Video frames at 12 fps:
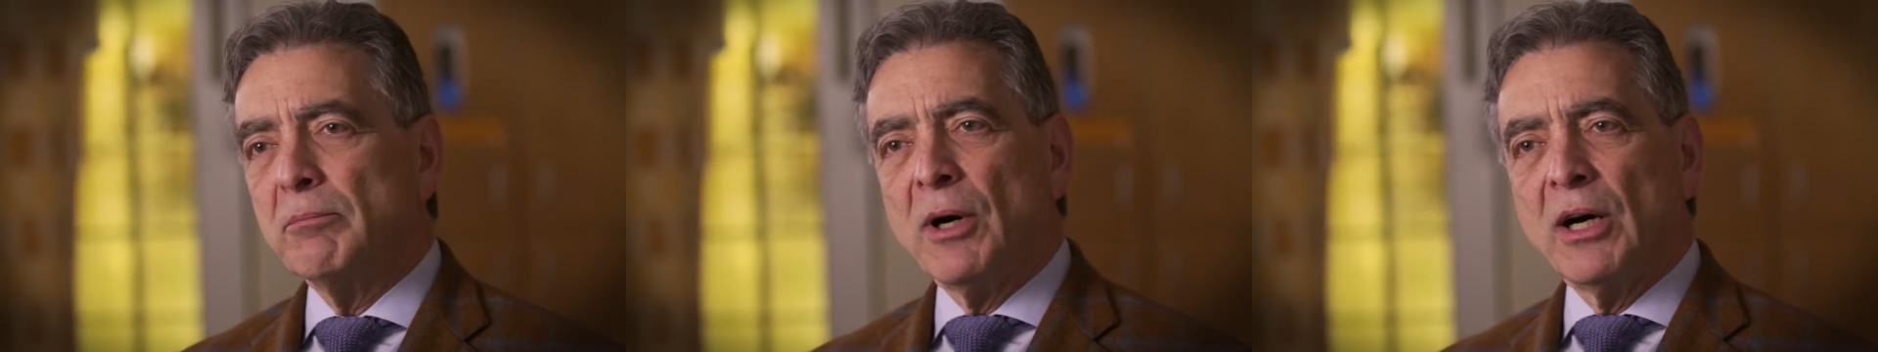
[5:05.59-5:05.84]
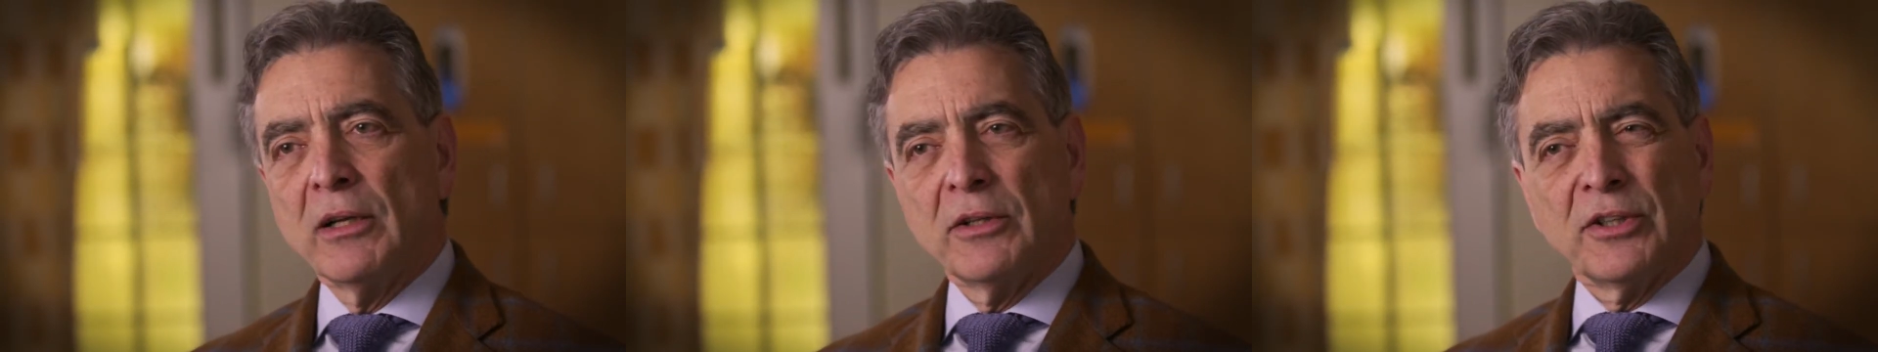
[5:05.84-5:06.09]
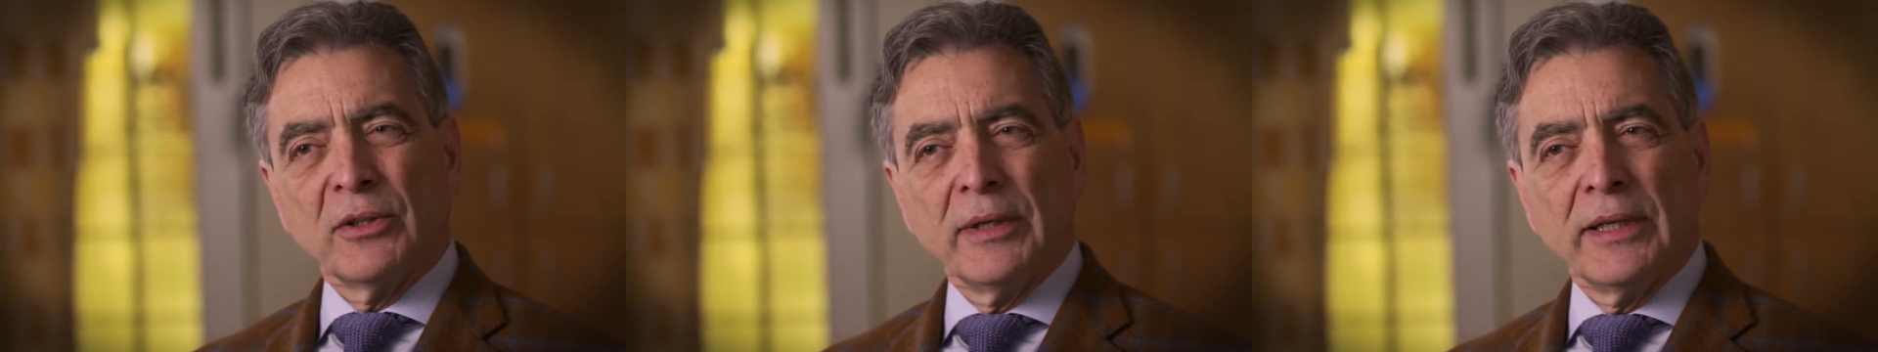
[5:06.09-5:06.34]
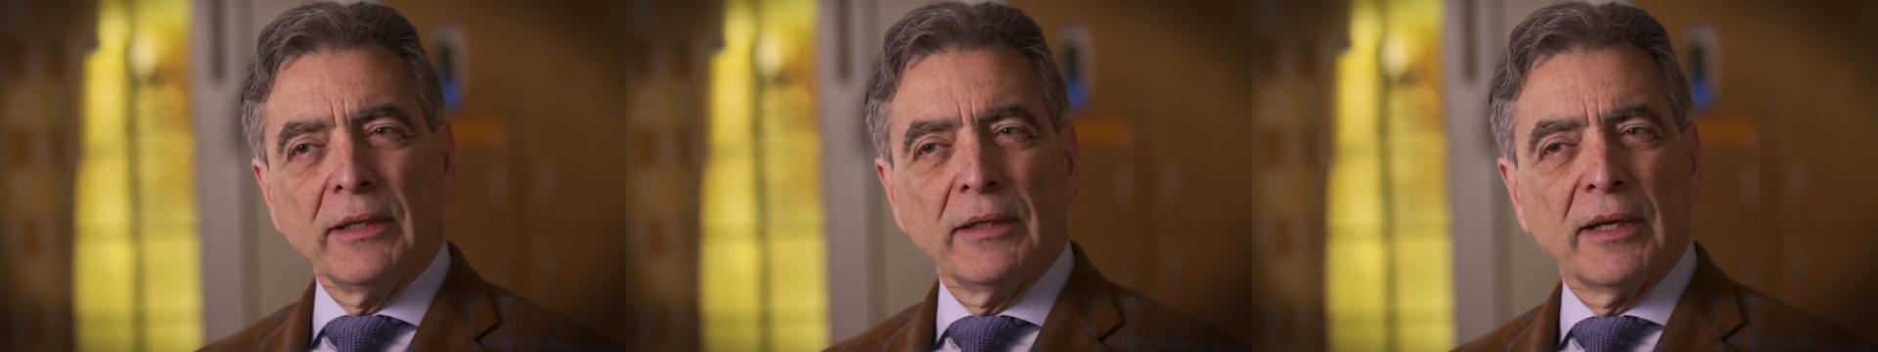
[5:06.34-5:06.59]

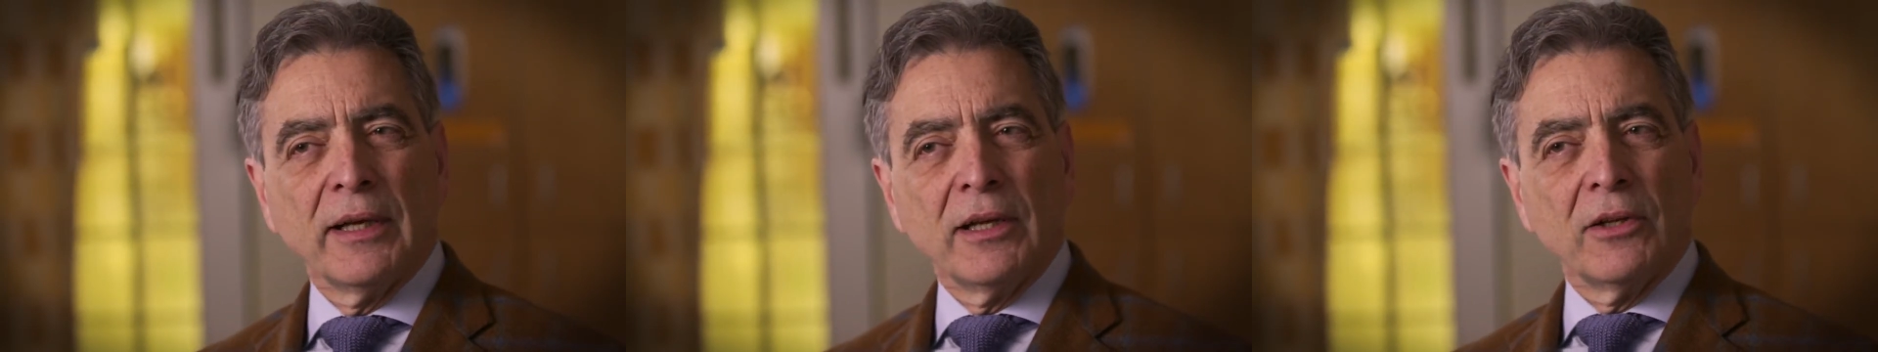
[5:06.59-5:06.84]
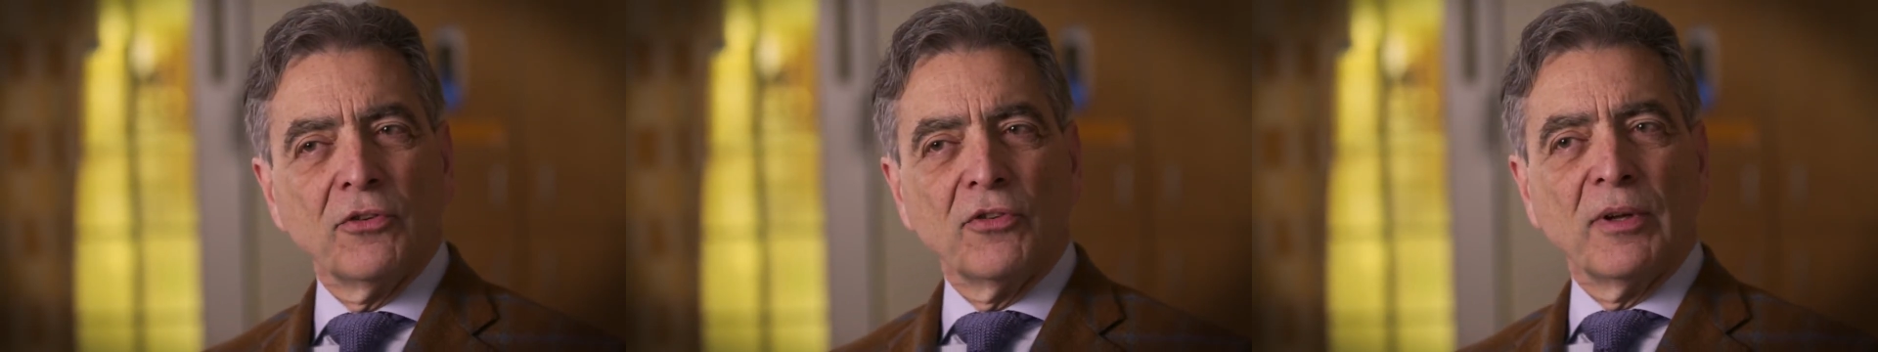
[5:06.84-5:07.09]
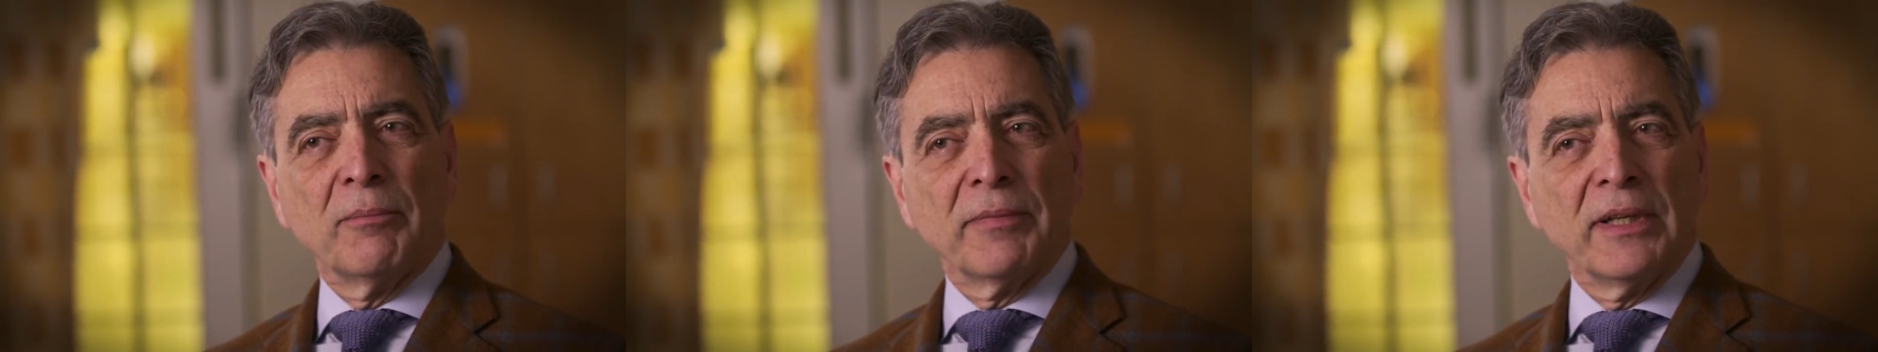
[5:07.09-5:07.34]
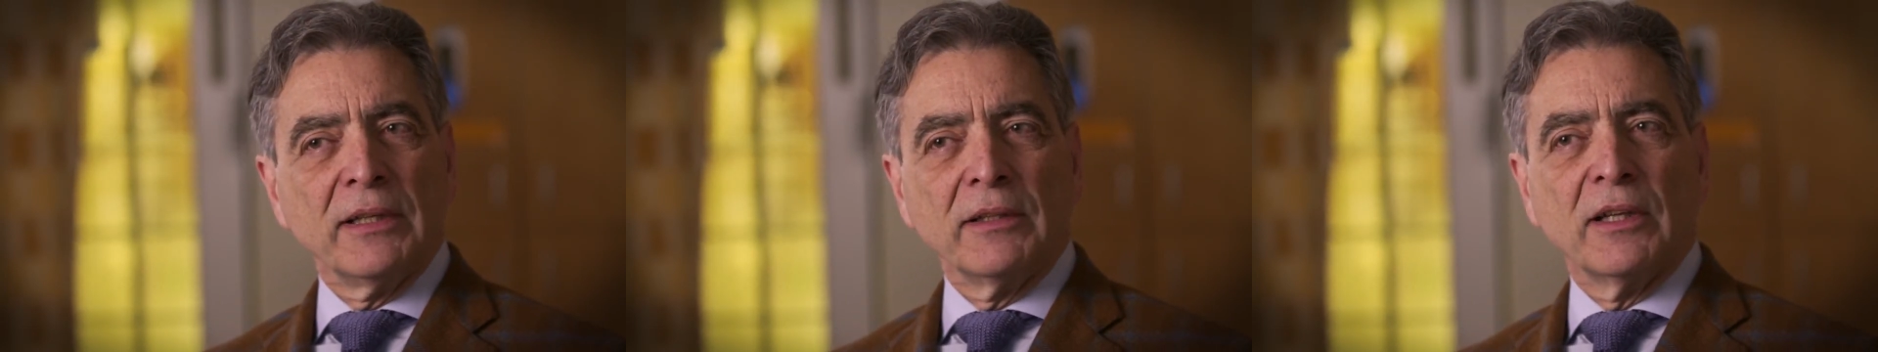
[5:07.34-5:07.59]
monitoring as
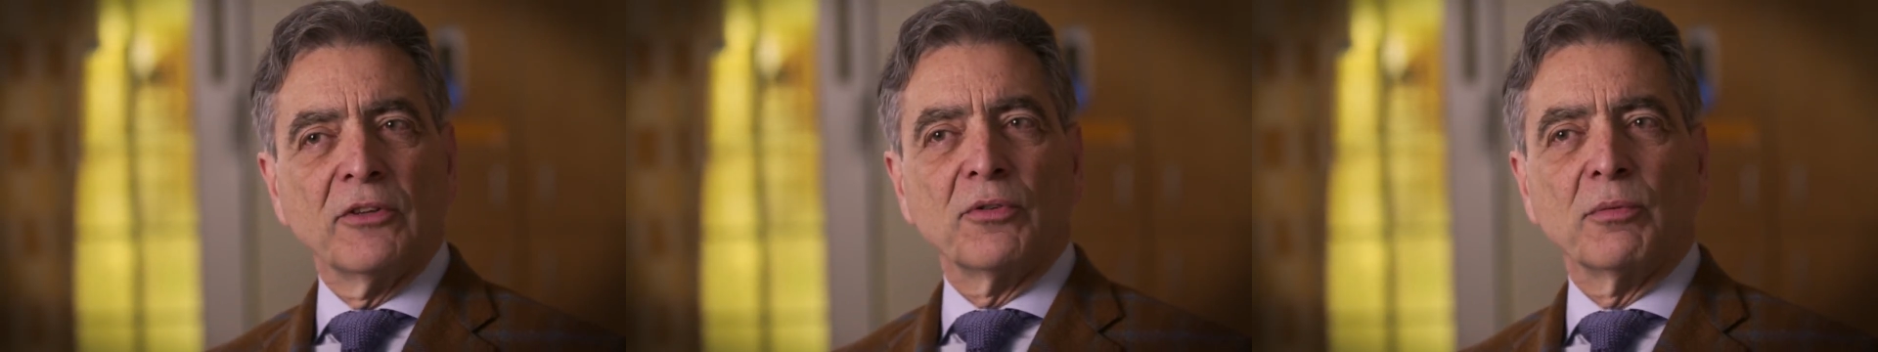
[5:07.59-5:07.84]
something that's